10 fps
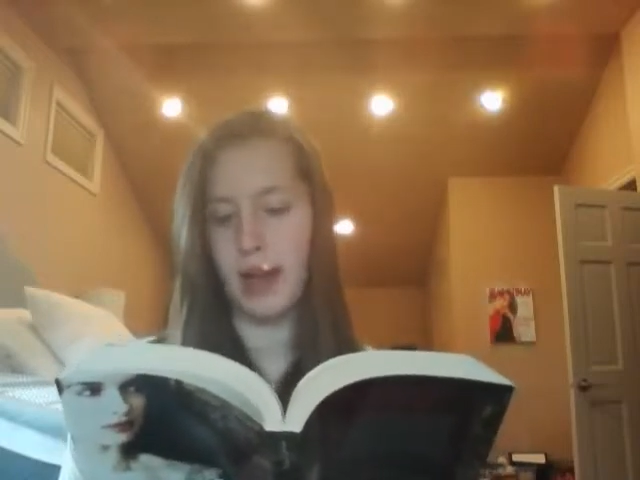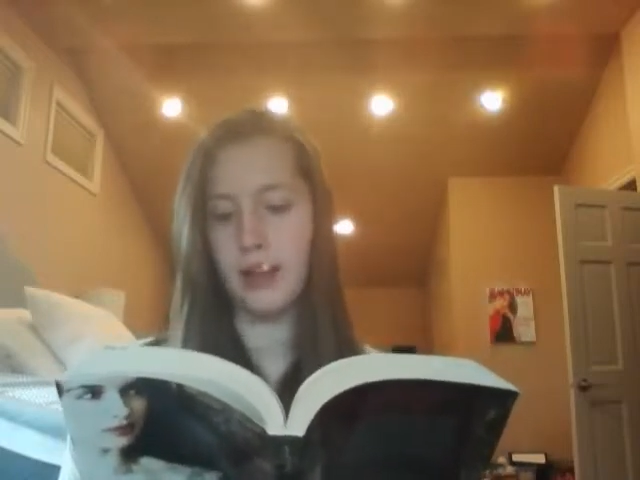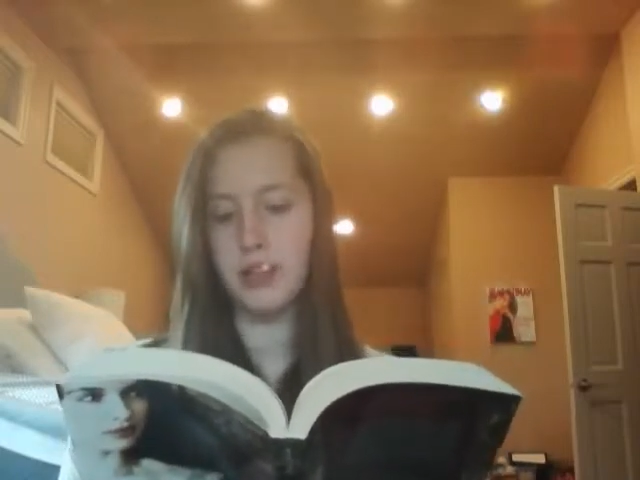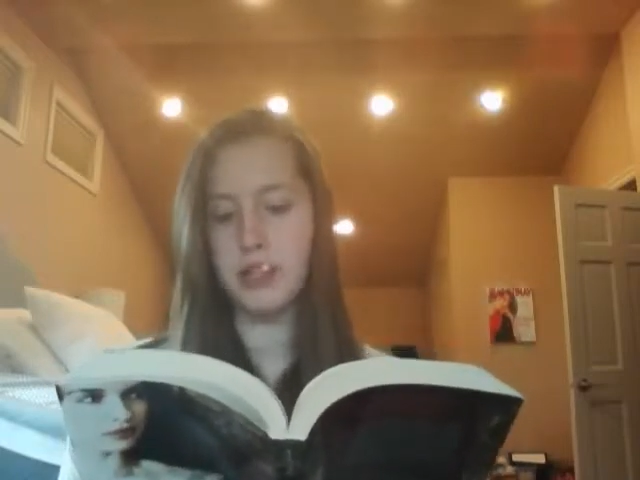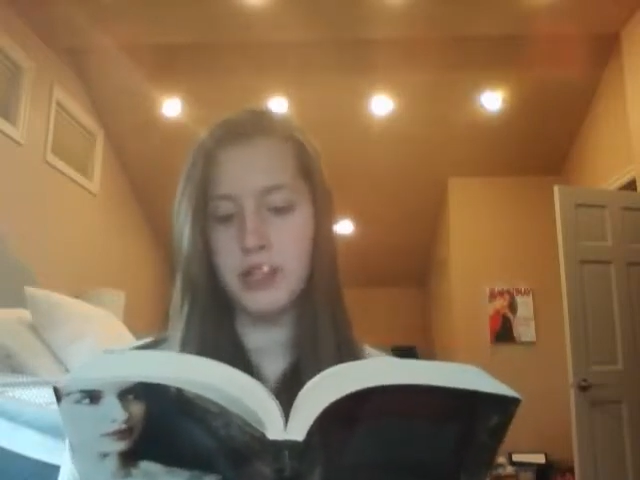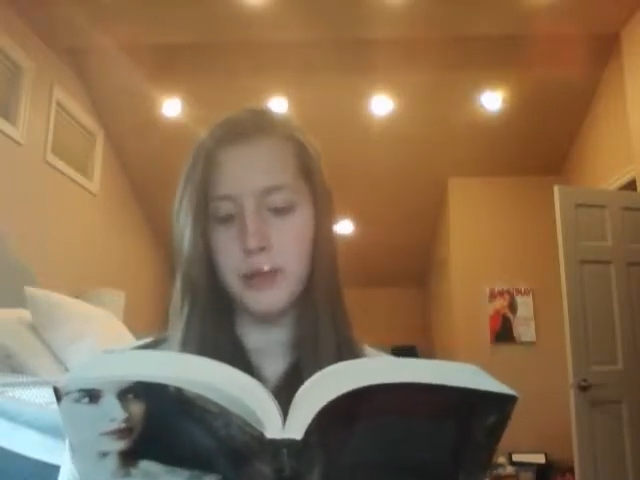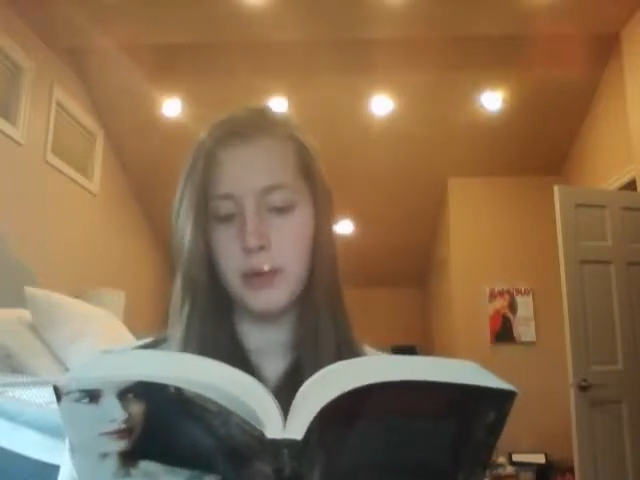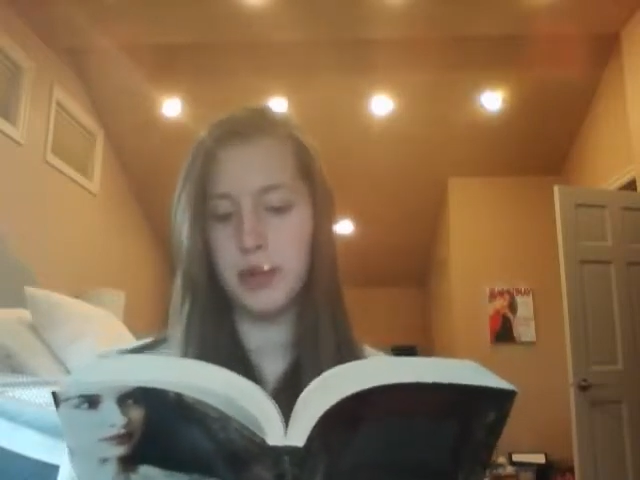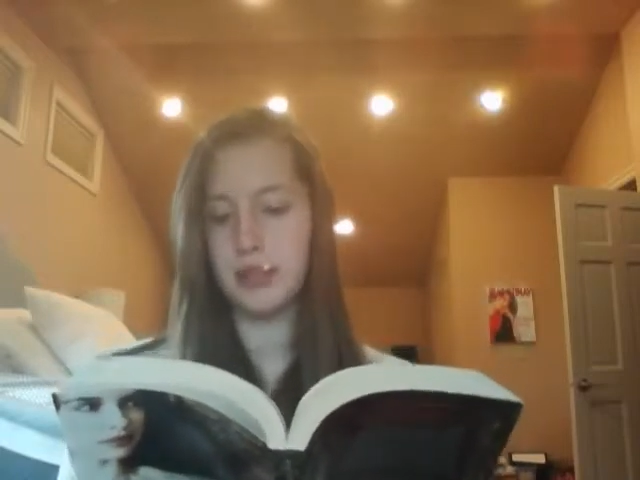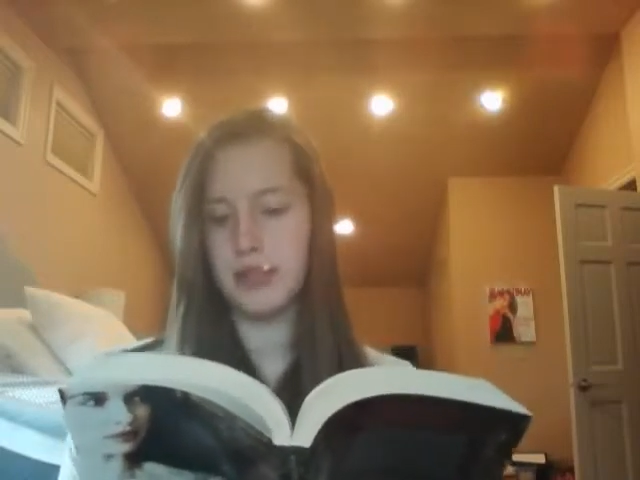I could still
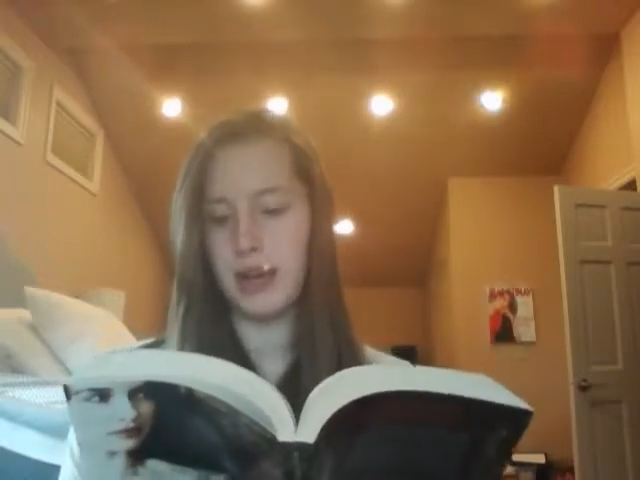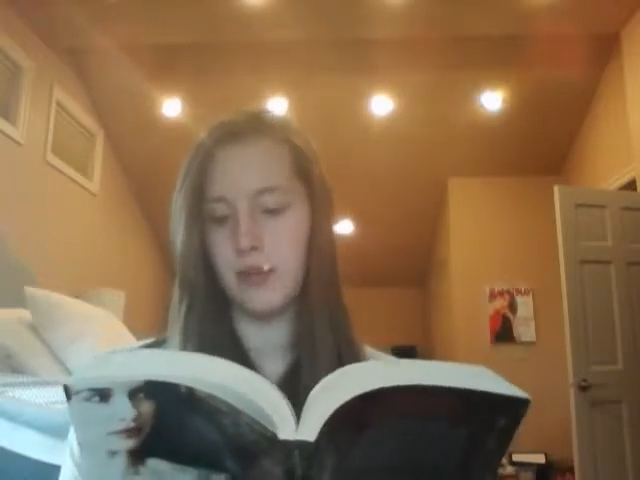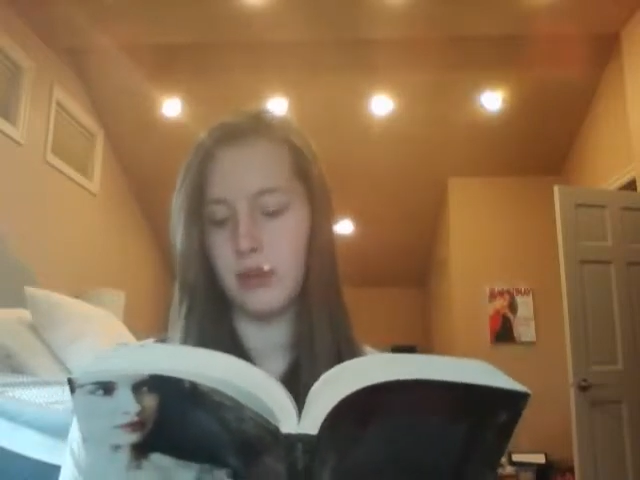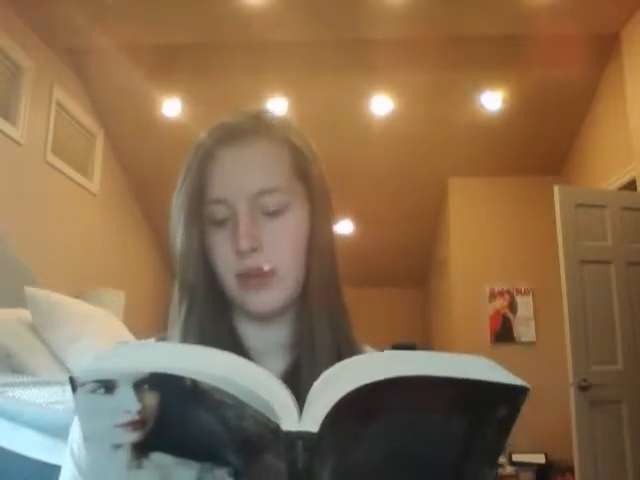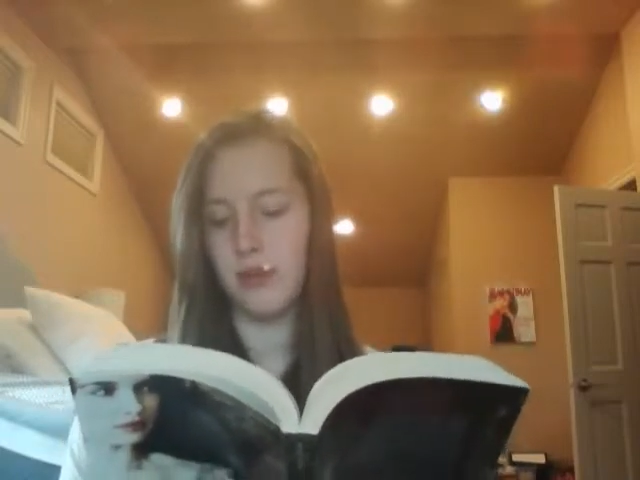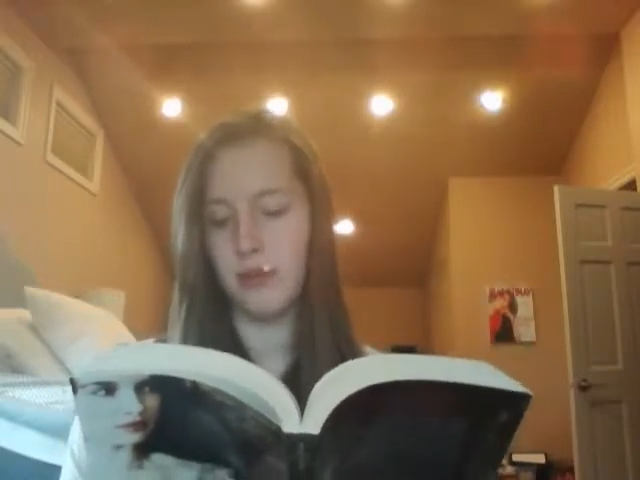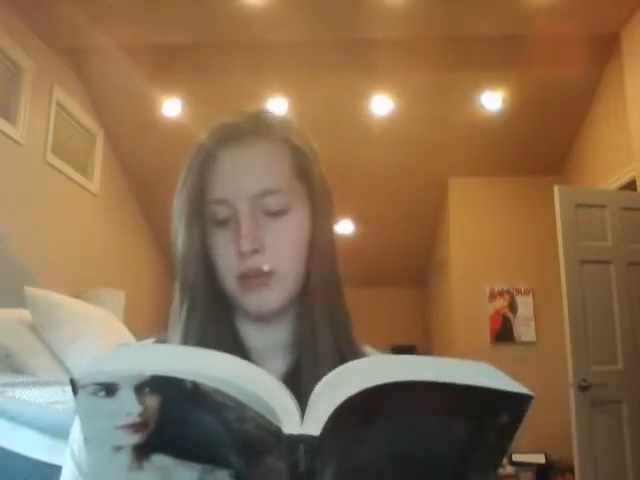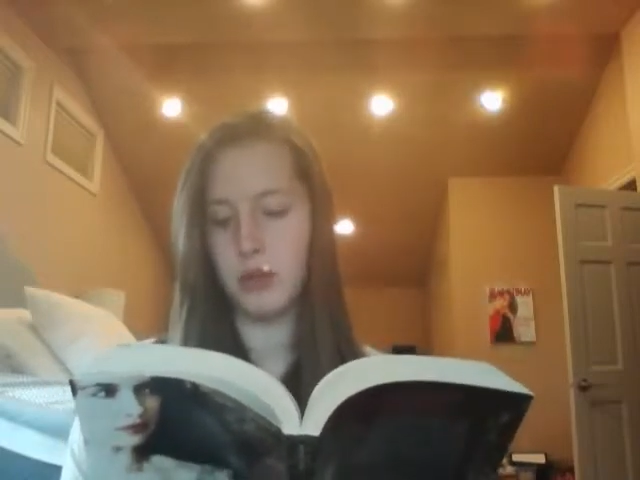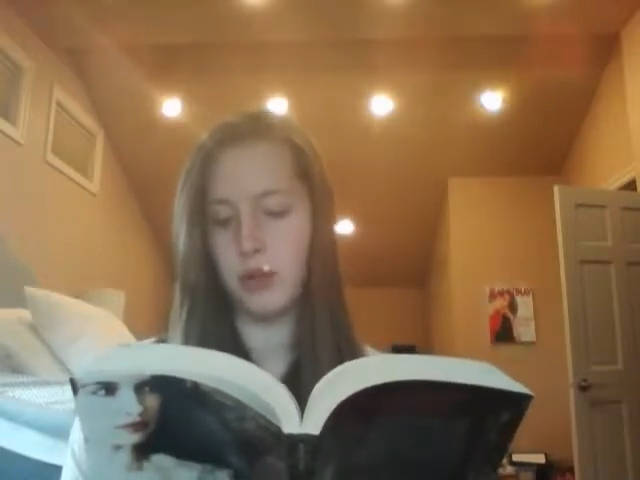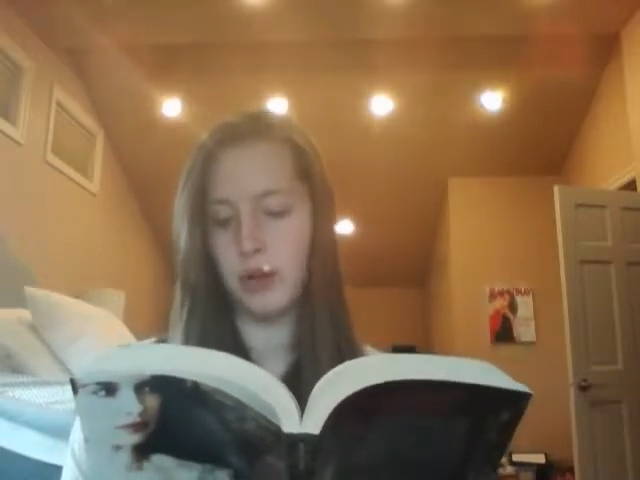breathe a sigh of relief that Mr.